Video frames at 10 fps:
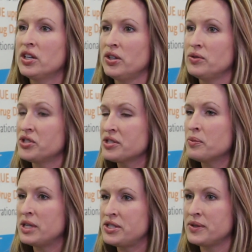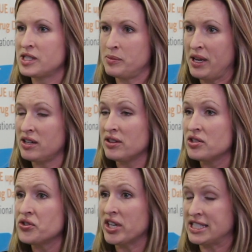who just want to expand on
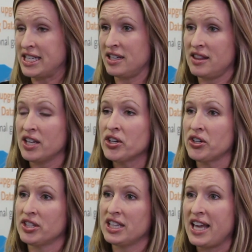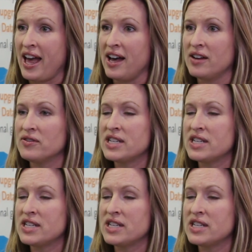the drug data they currently have,